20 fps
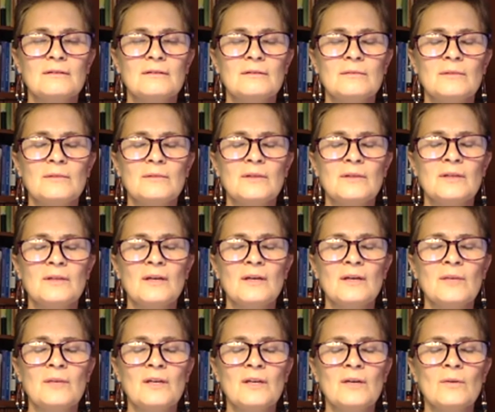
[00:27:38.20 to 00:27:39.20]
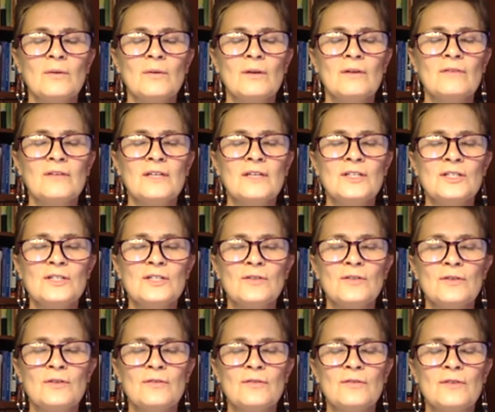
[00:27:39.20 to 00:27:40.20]
Becoming aware of each of your
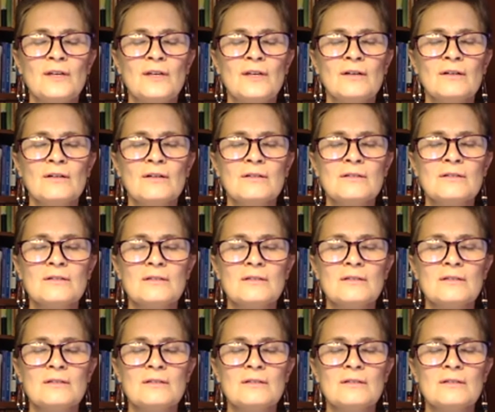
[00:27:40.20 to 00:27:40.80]
fingers,